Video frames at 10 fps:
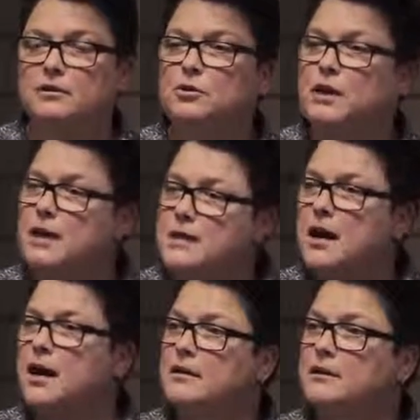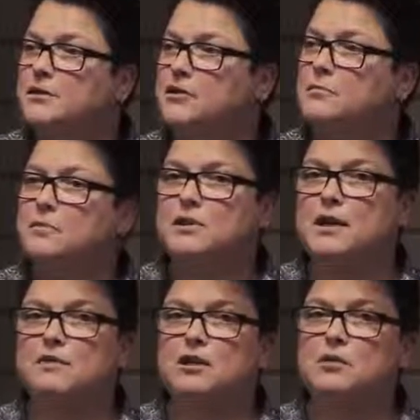You cannot assume safety.